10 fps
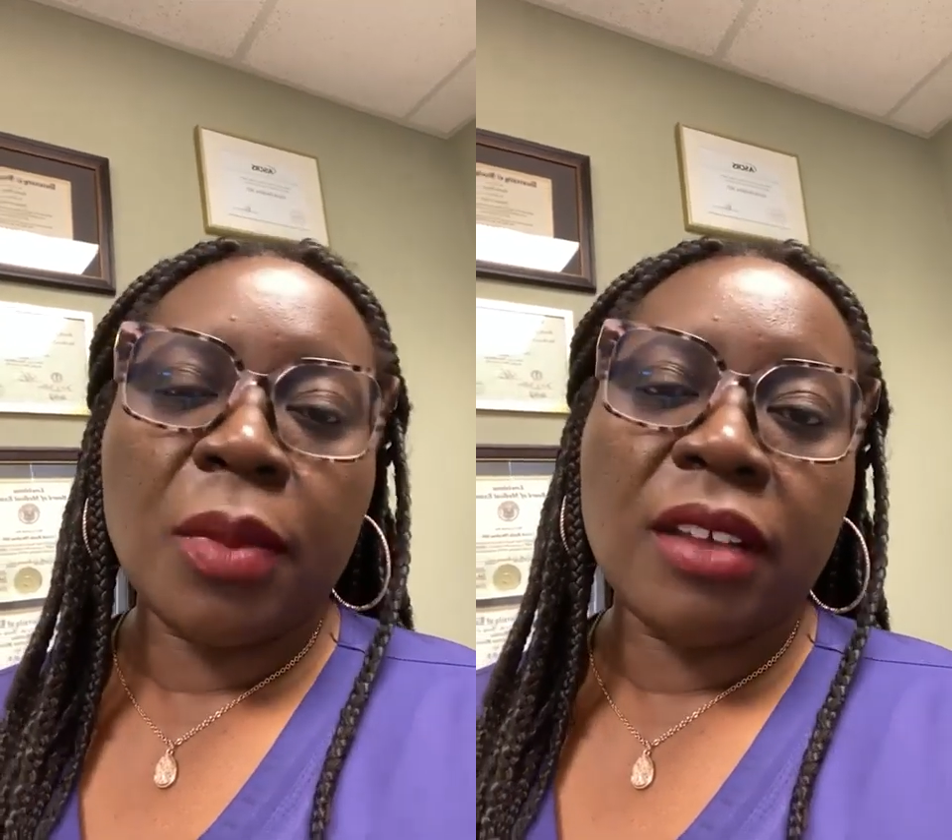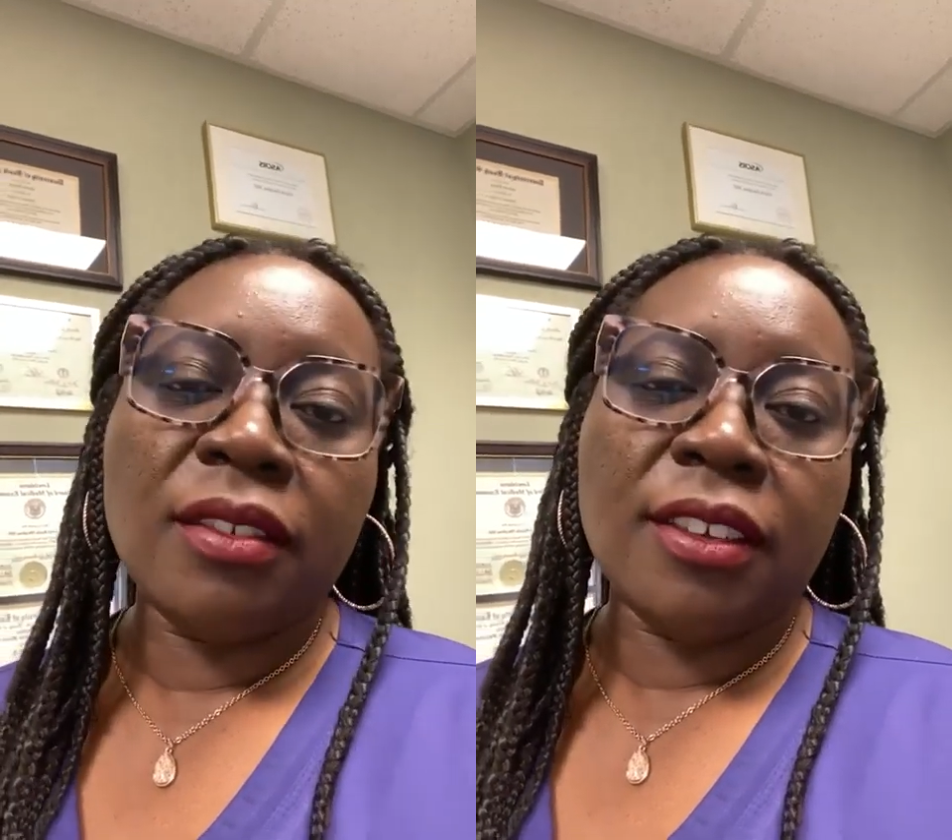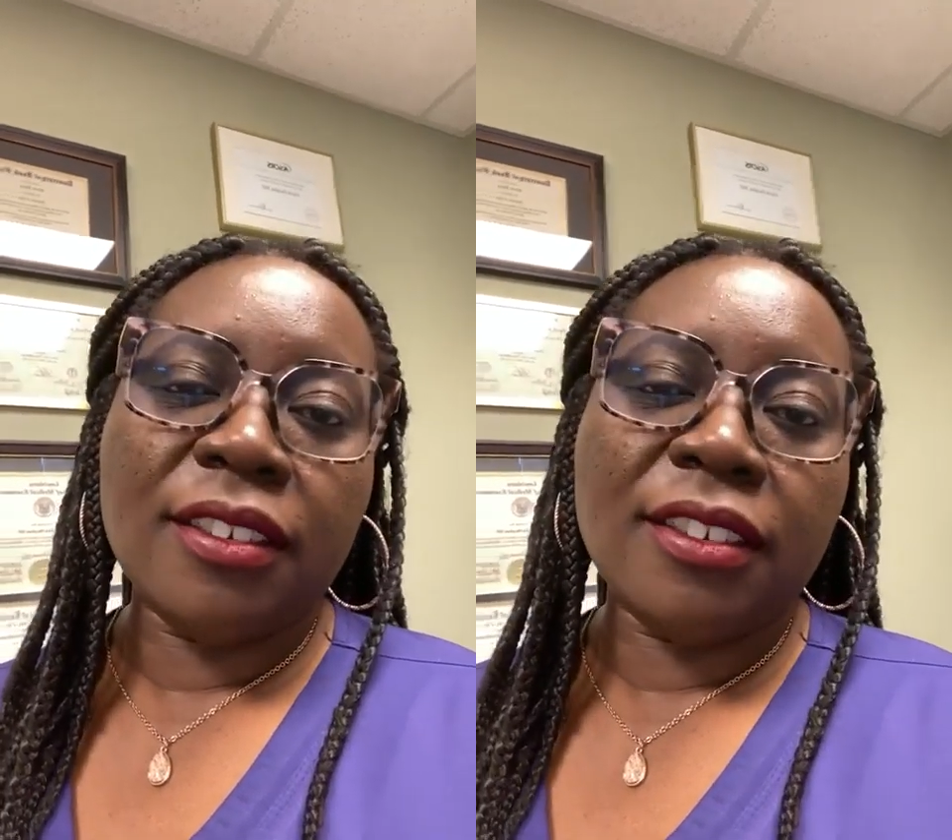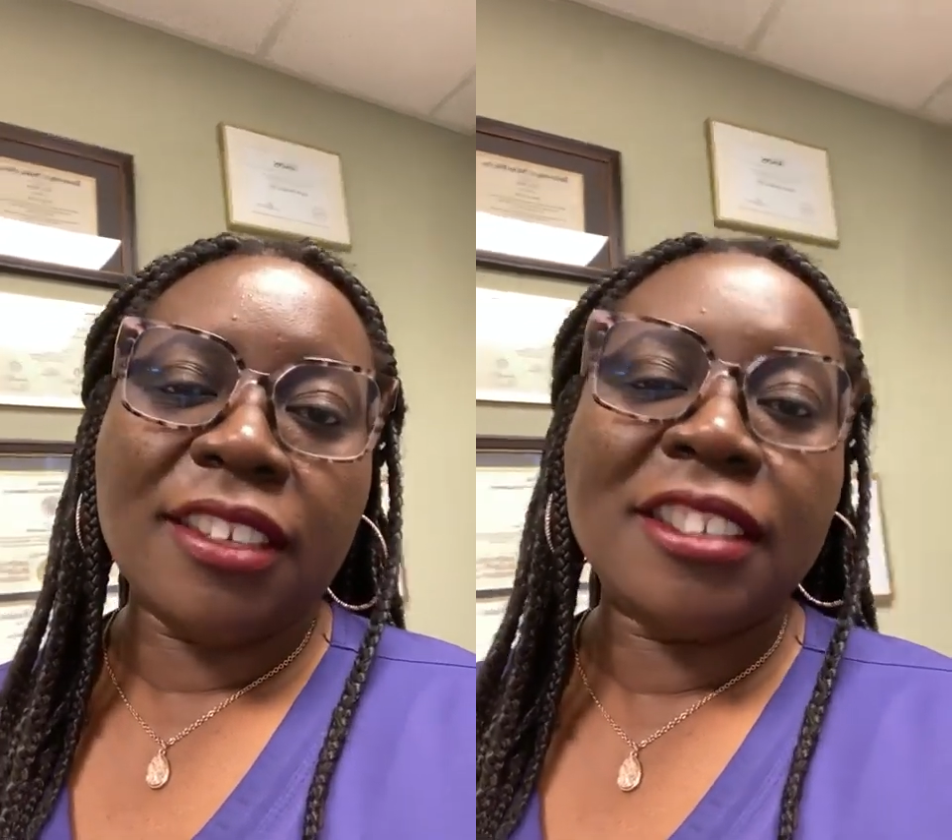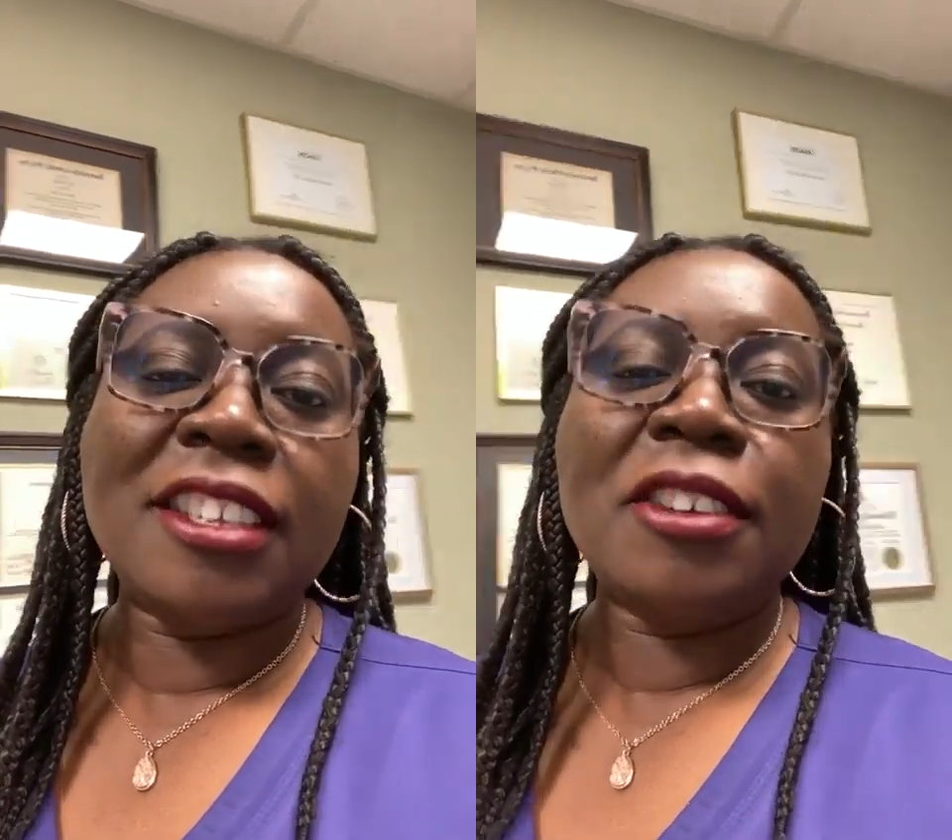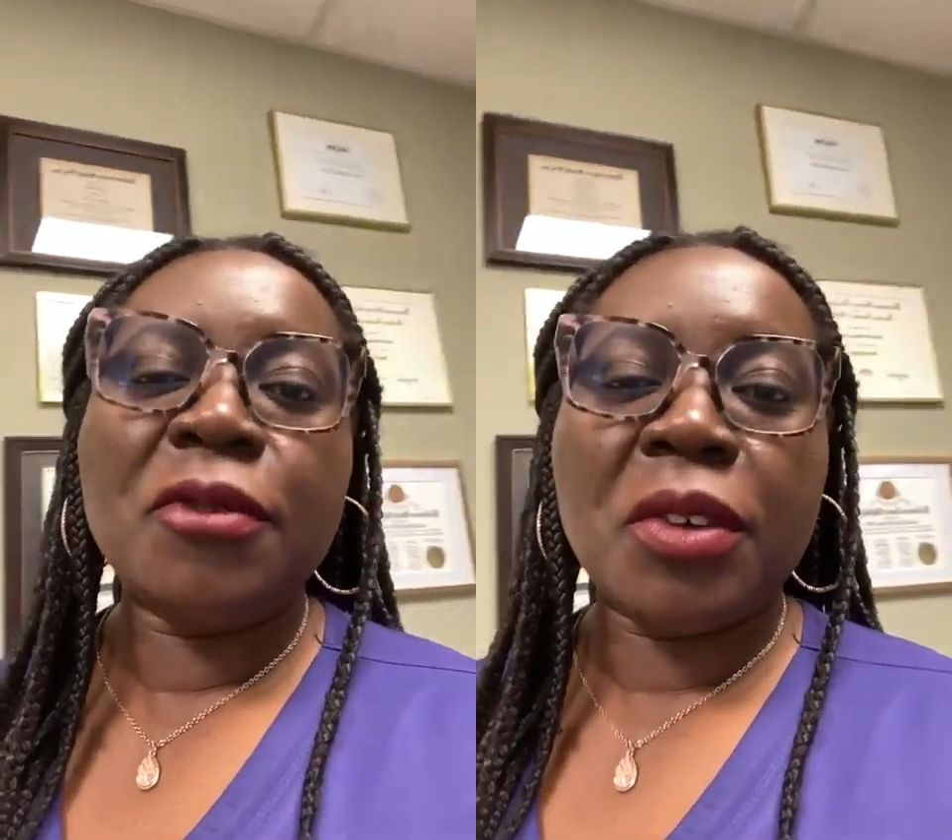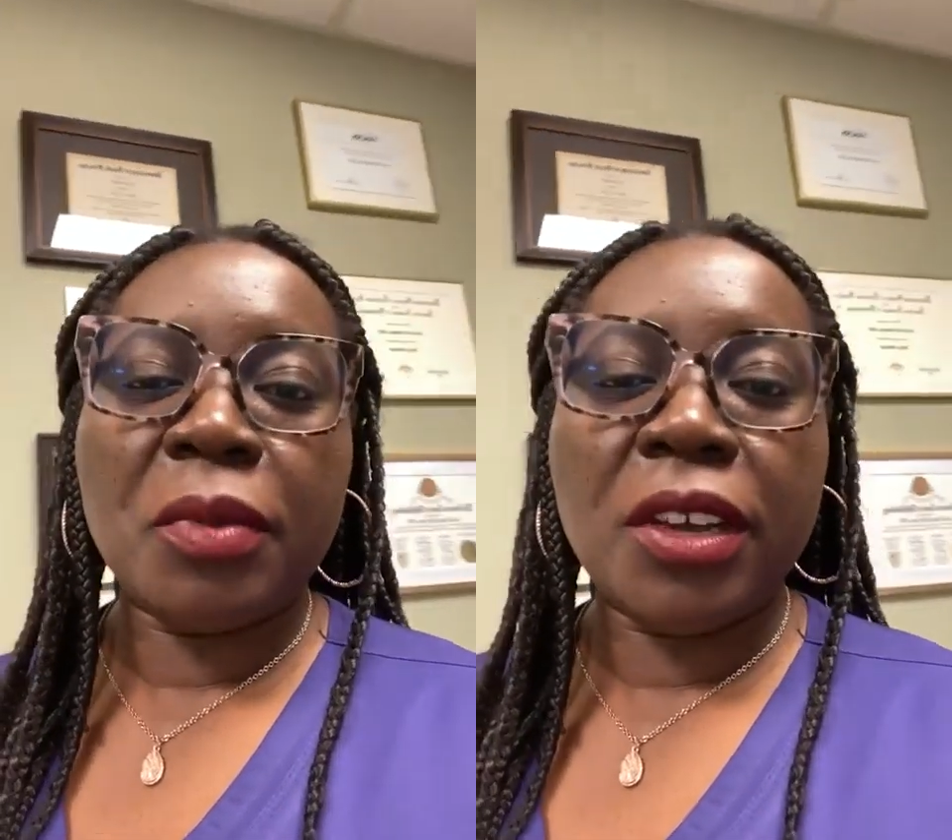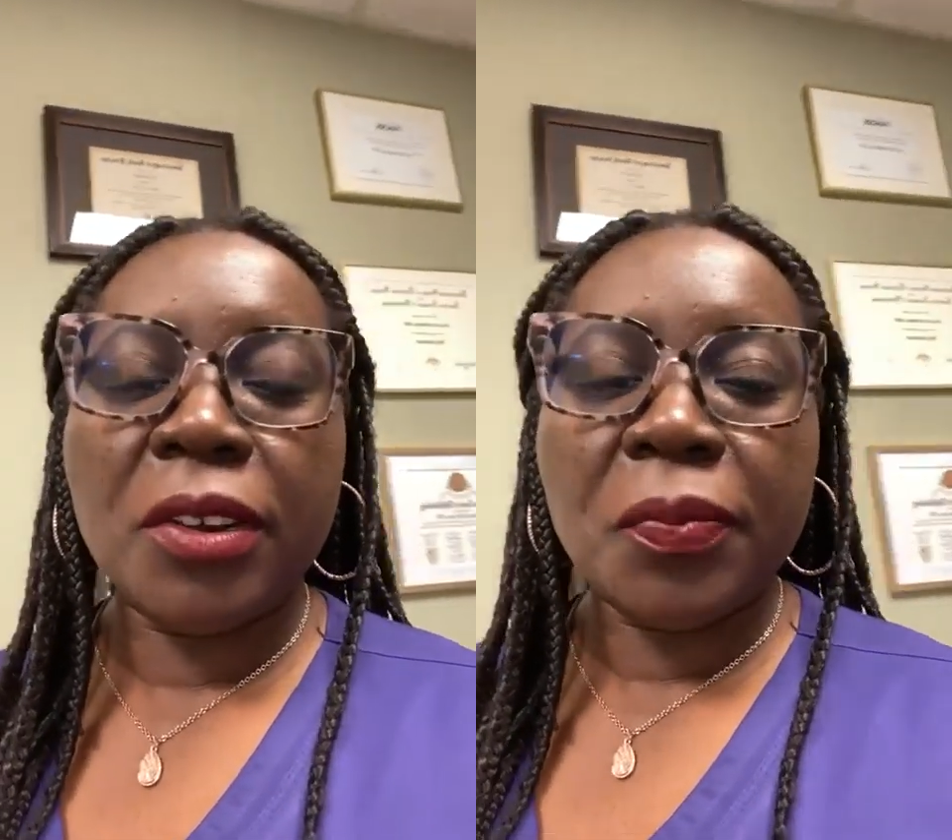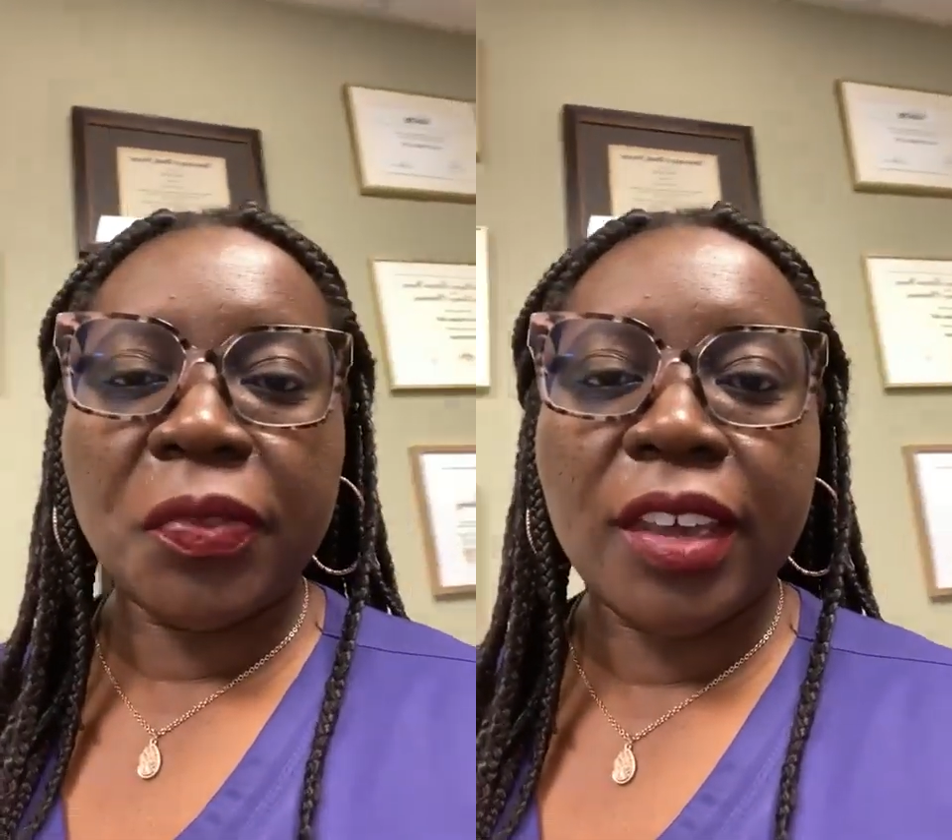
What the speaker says: about the tear film layer.